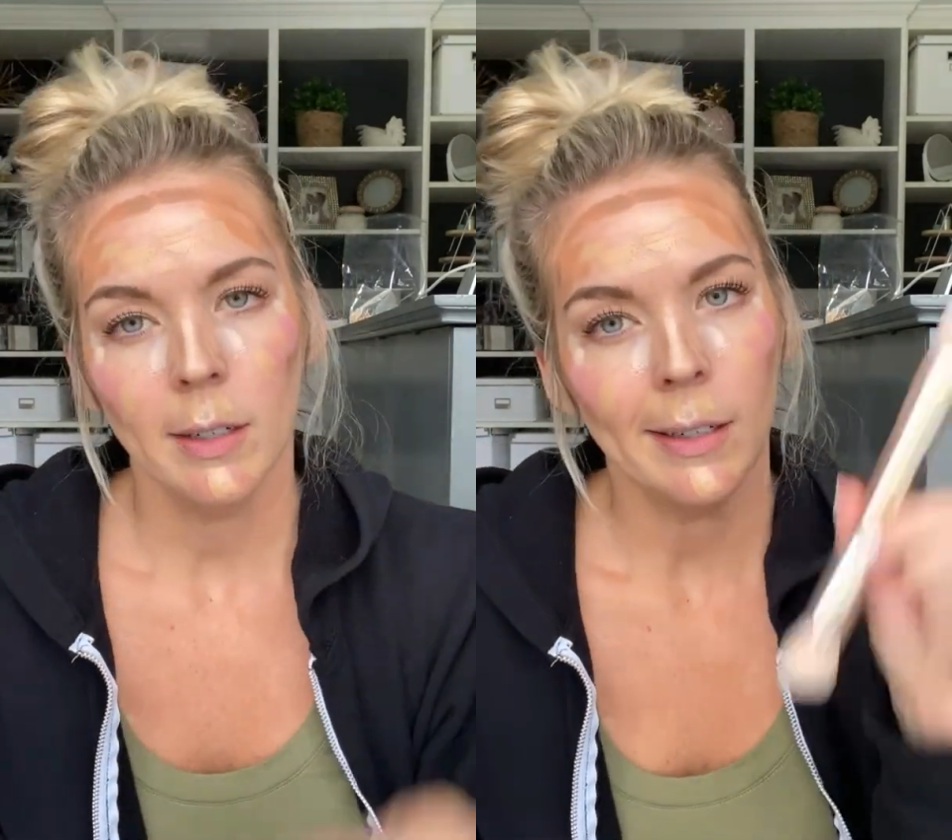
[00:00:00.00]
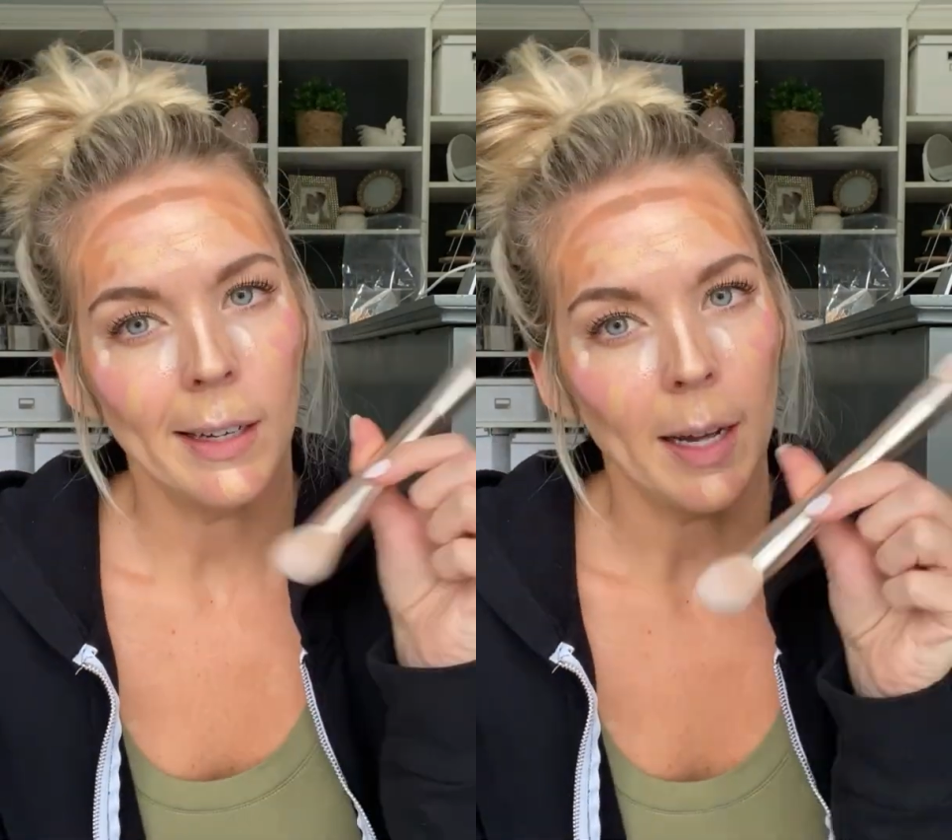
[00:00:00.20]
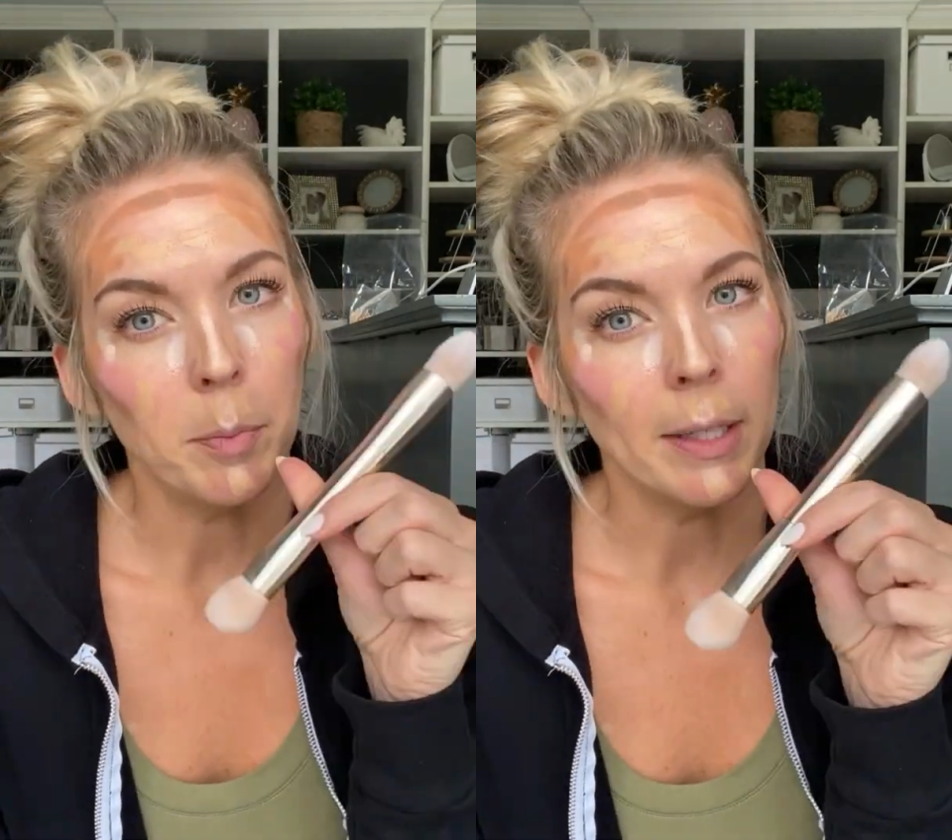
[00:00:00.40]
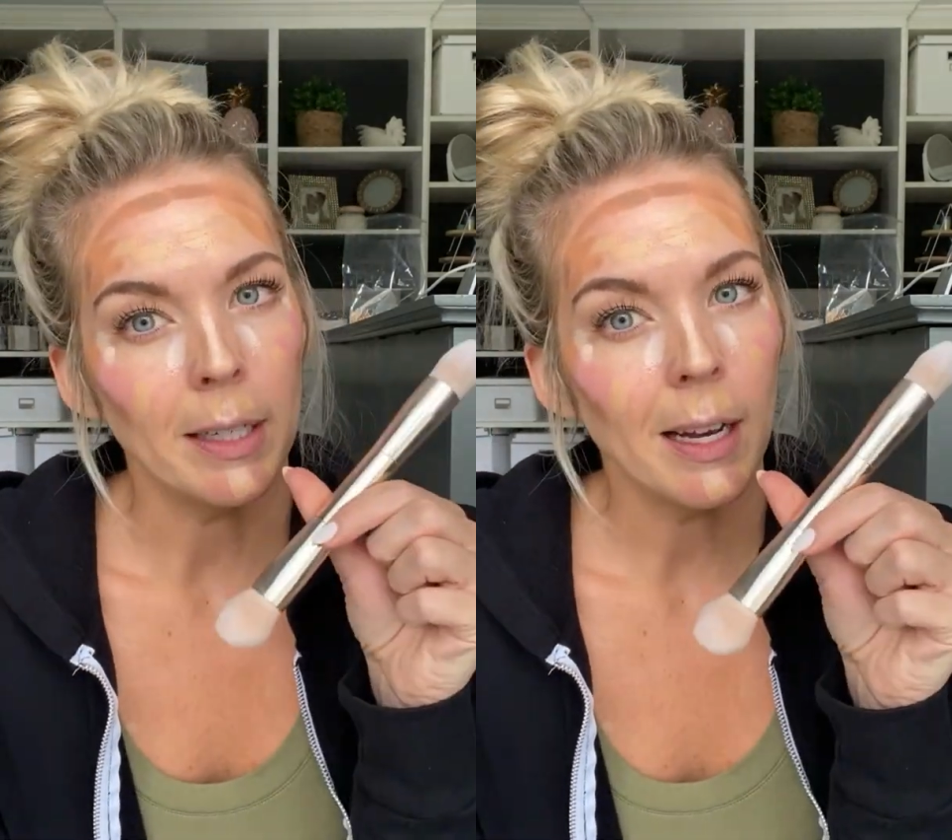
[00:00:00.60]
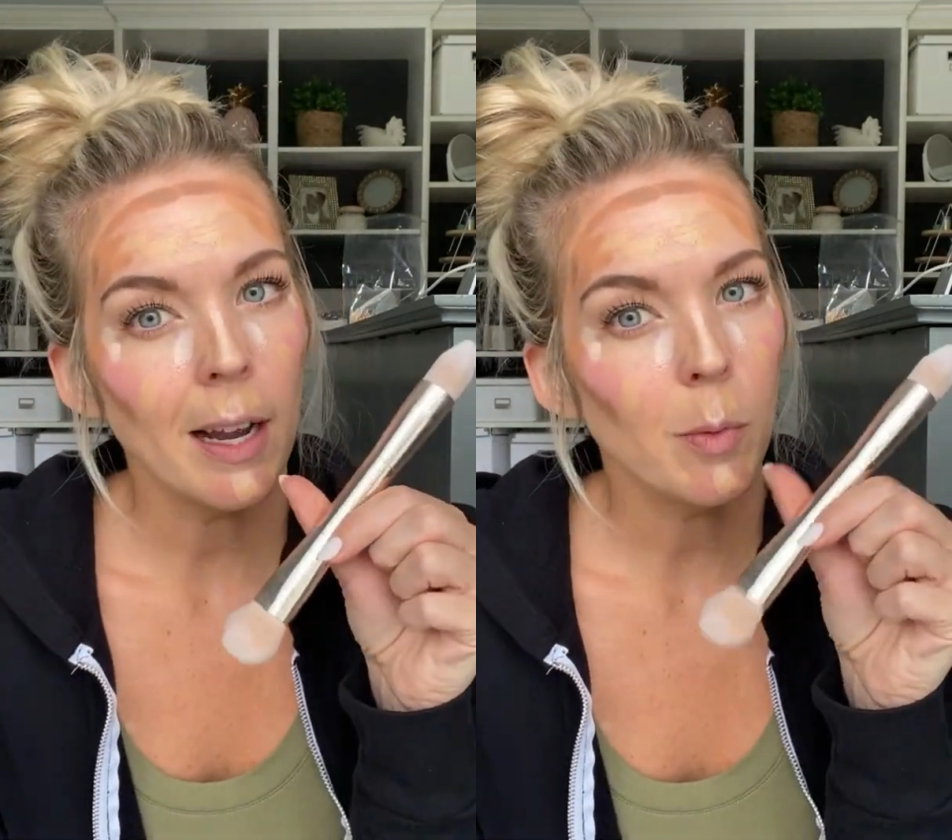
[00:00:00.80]
I blend it
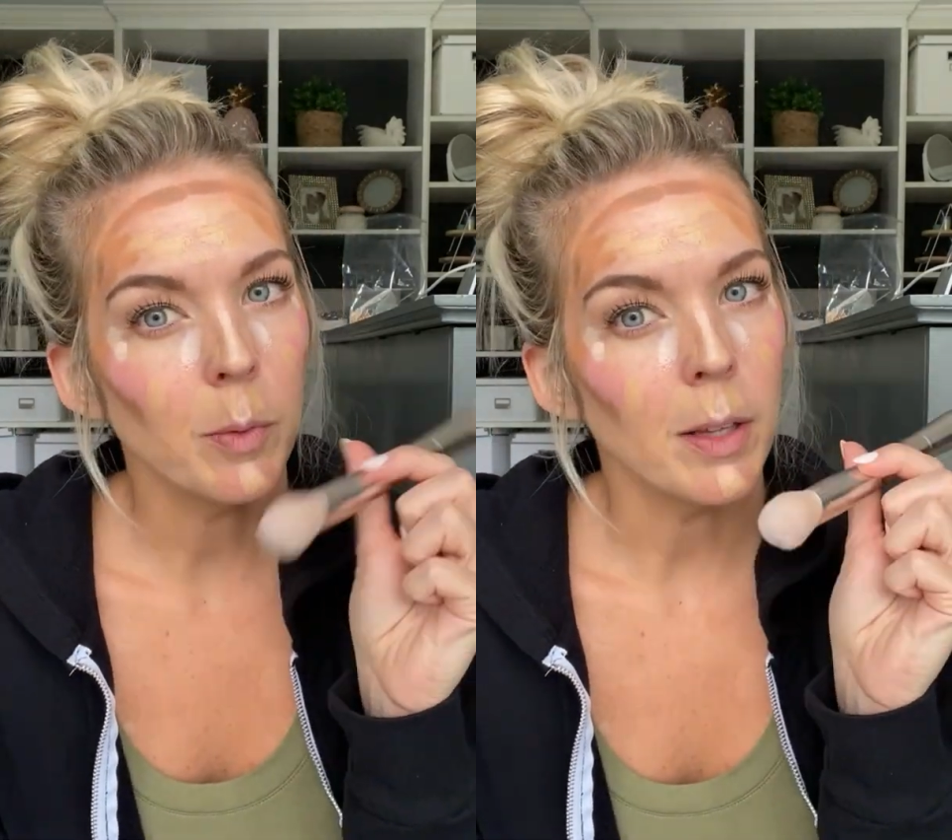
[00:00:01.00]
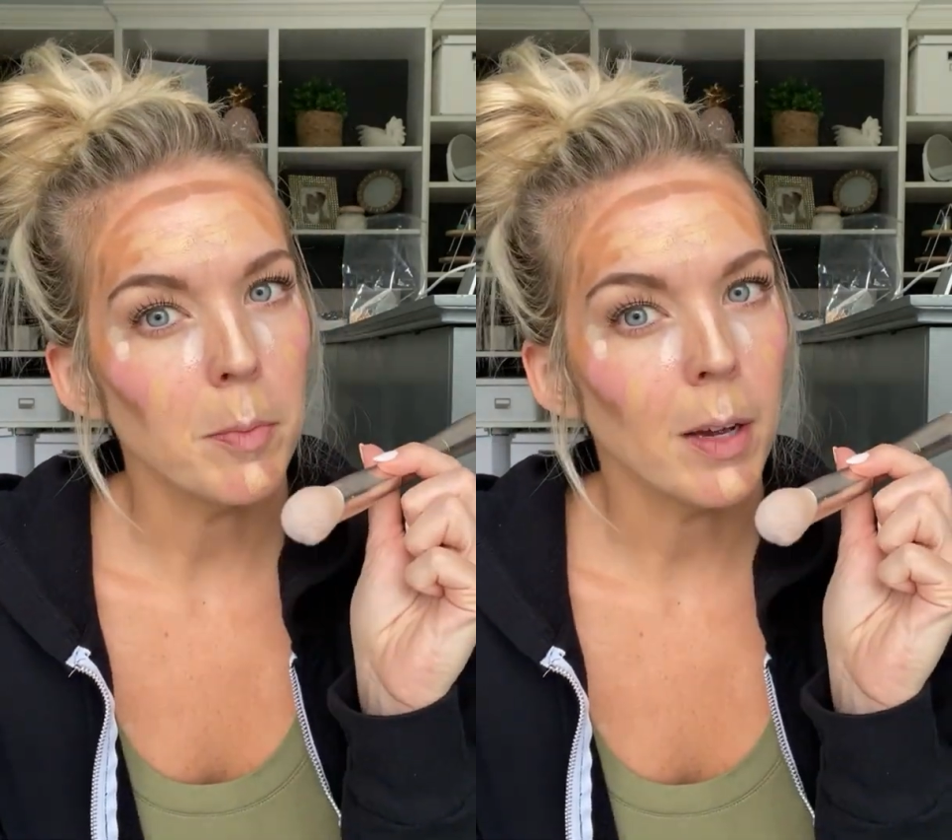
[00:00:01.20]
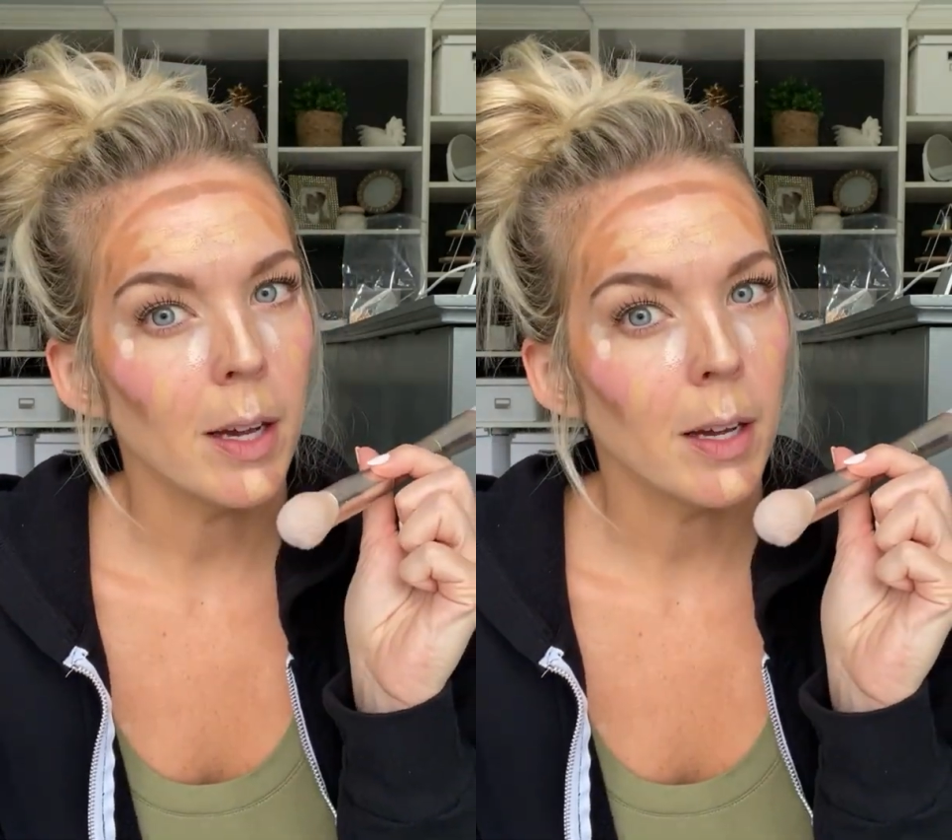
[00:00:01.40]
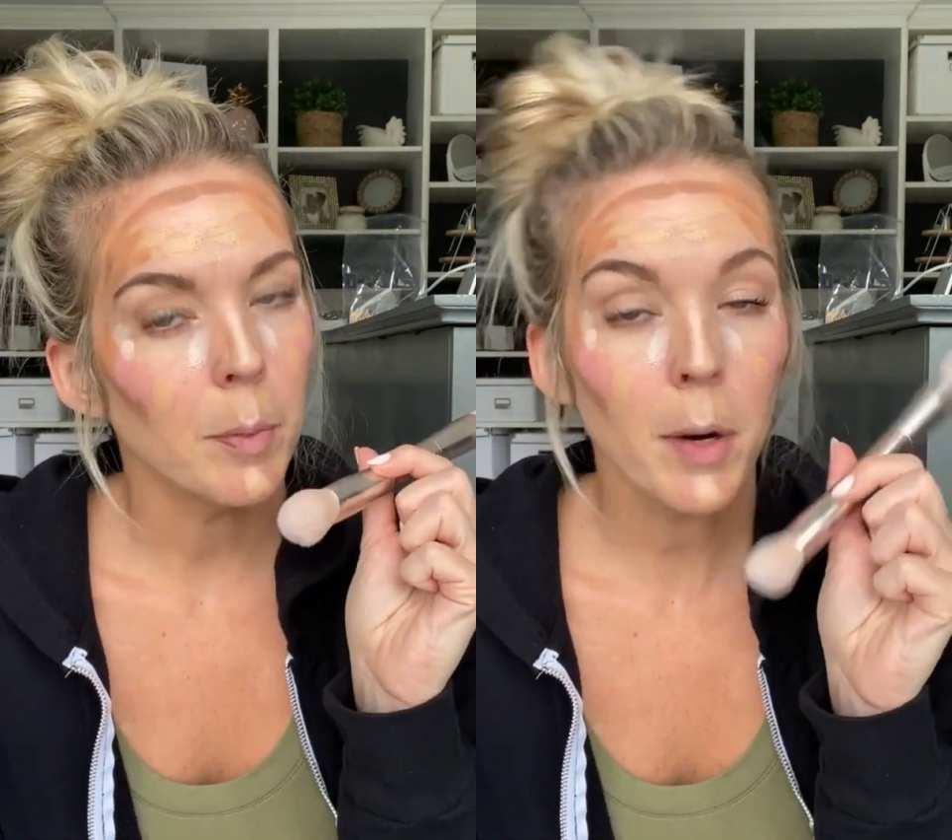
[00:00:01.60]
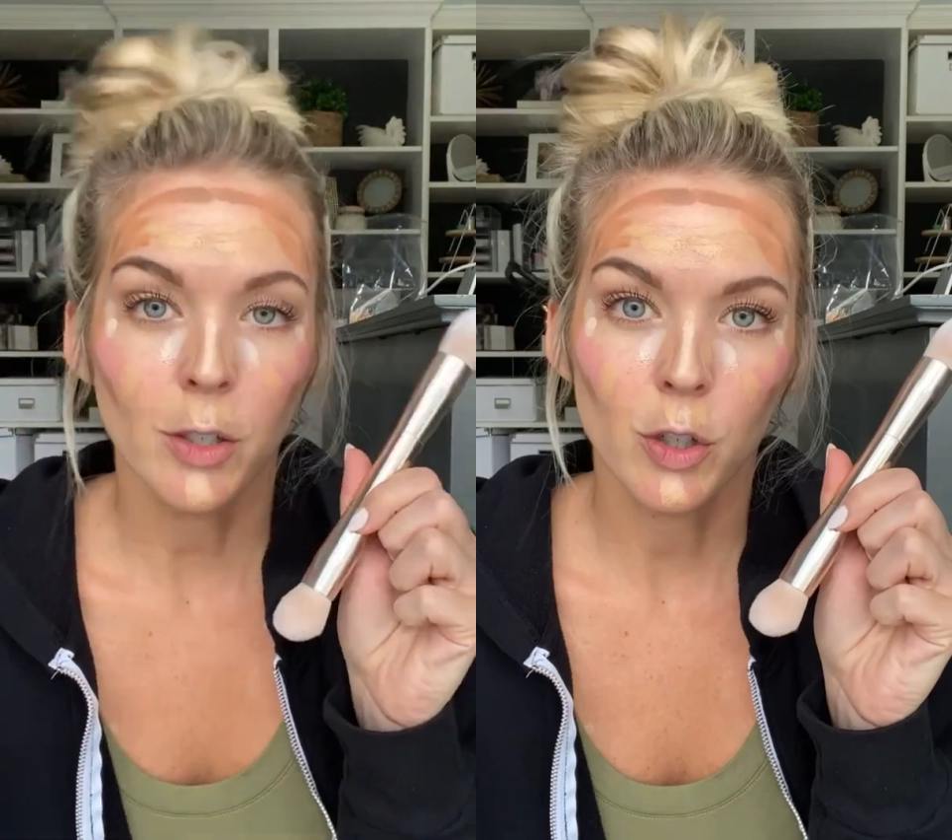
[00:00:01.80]
out with my
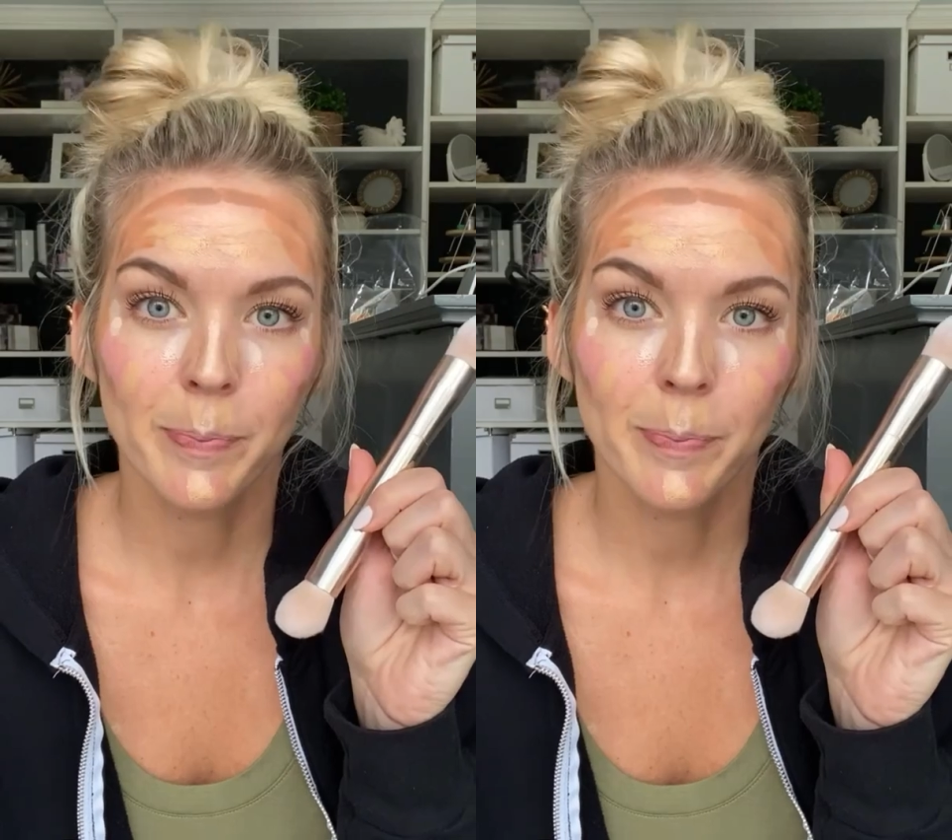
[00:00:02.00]
brush.